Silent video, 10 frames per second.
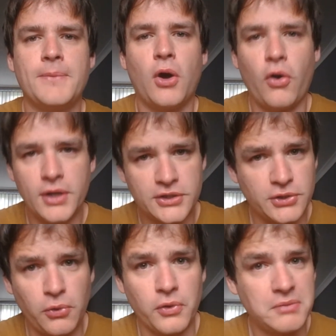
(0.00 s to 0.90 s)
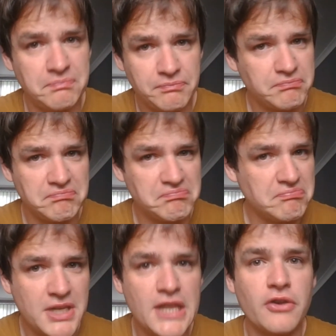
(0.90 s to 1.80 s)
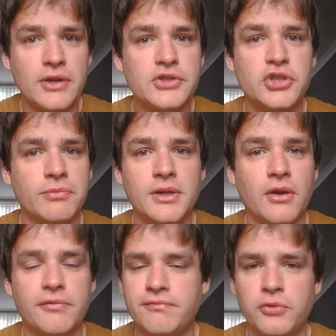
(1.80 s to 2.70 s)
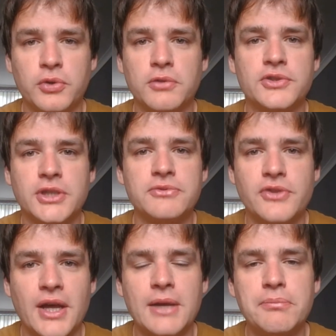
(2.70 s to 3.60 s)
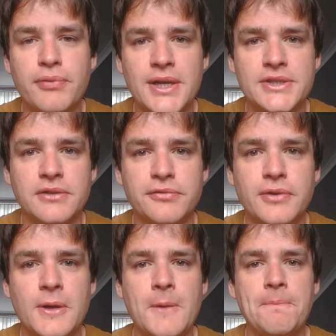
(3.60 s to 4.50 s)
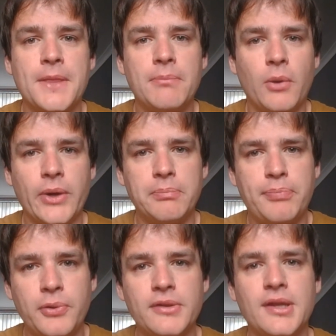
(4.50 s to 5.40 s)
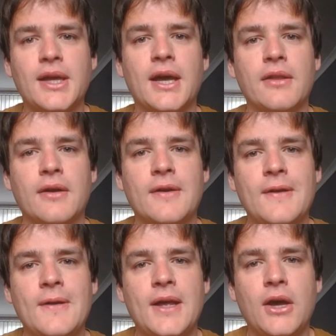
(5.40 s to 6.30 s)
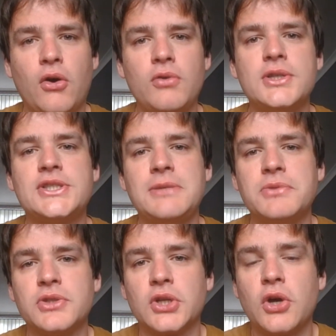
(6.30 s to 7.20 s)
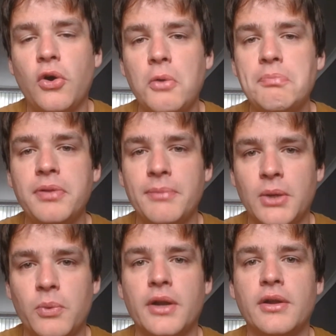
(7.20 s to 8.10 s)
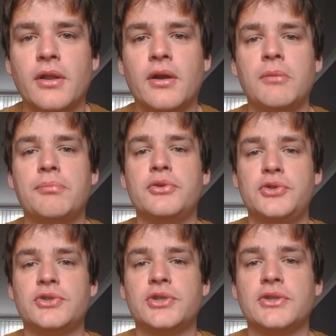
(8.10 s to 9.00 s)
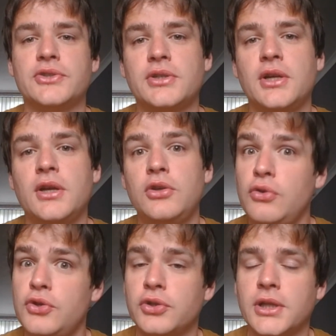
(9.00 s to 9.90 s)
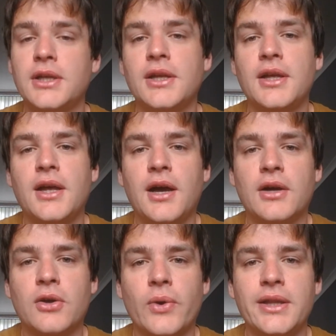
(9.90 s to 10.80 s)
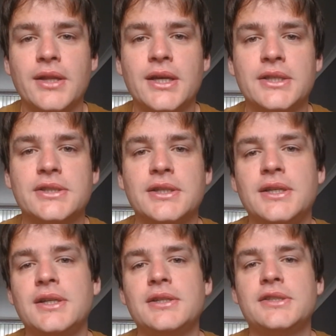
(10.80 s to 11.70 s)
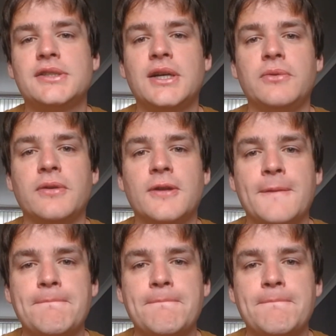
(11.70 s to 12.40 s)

On its own, neither instrument or vocal sounds that impressive, but when put together, it all seems to complement one another and produces, usually, a quite nice sound.